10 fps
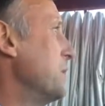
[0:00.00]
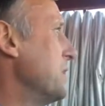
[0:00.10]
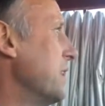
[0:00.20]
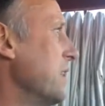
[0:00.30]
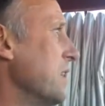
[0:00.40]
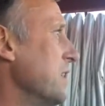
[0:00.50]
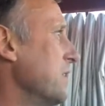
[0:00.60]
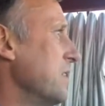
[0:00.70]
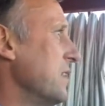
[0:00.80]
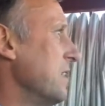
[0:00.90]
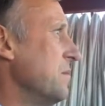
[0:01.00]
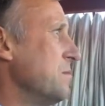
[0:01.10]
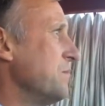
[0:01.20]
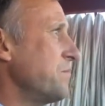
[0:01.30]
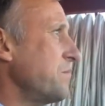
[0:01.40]
Particularly,
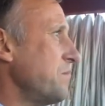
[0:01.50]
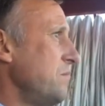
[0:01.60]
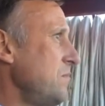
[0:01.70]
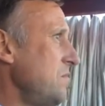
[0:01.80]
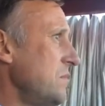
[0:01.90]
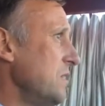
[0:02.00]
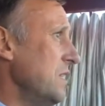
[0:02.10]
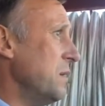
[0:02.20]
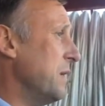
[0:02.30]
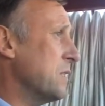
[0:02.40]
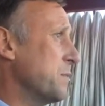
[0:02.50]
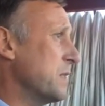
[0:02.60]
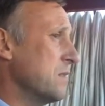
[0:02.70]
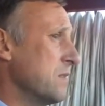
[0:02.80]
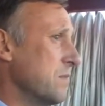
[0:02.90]
you know, Matt's
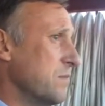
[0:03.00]
been,